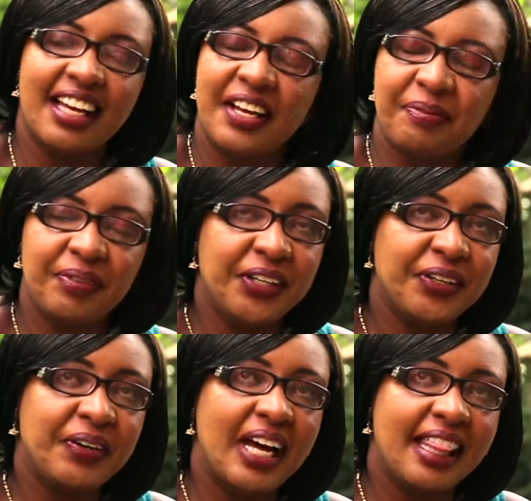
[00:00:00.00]

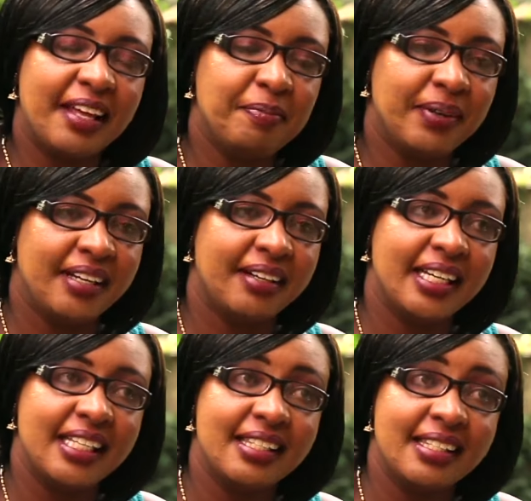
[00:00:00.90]
other
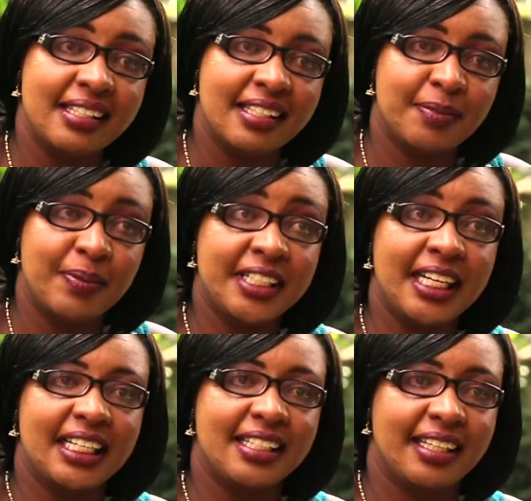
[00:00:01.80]
parents,
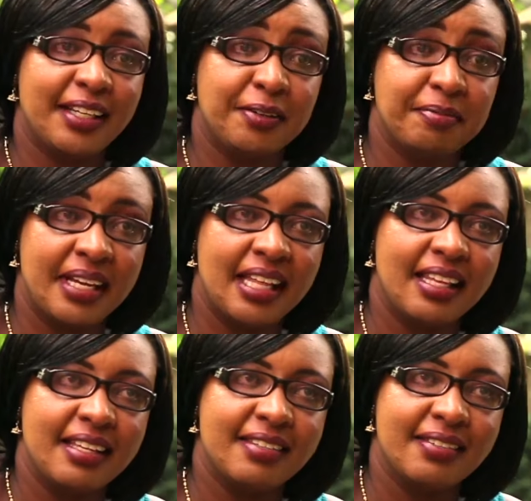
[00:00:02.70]
especially single
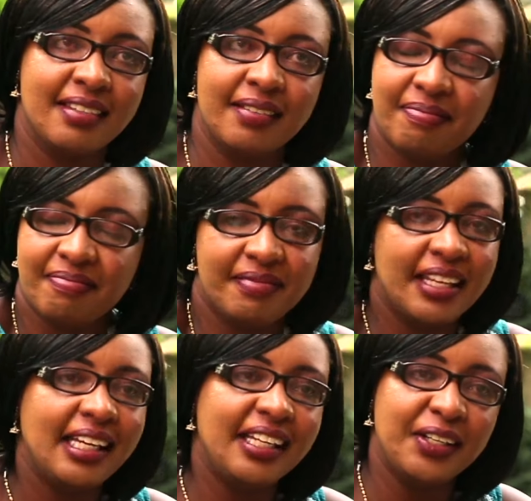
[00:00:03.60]
mothers.
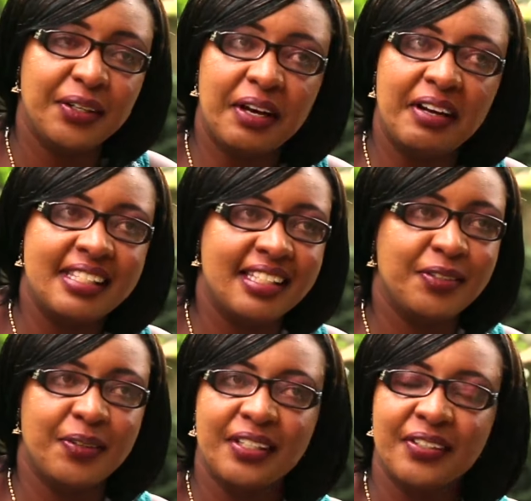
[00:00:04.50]
Our
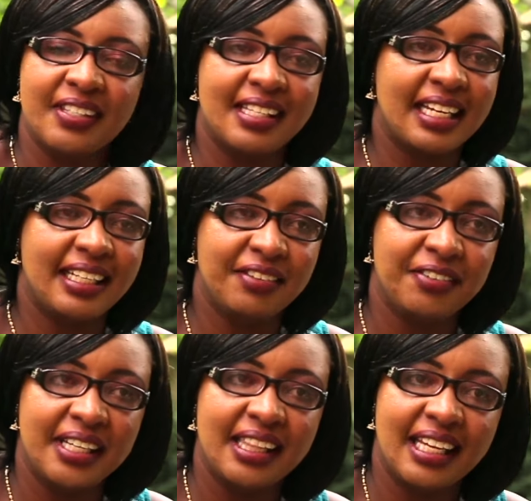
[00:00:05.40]
situations are
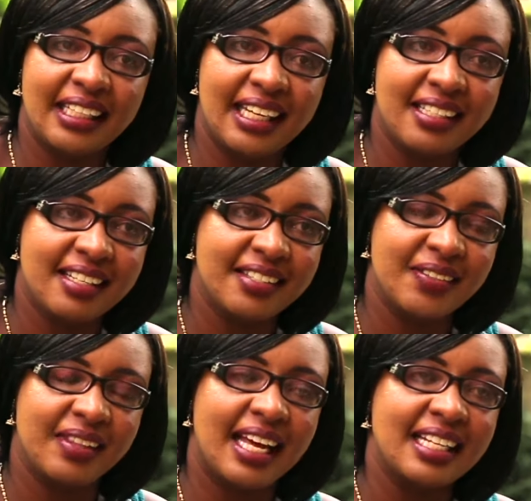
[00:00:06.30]
different that get us
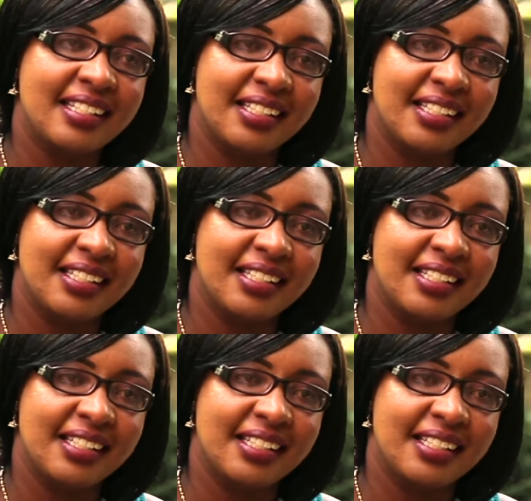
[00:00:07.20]
to that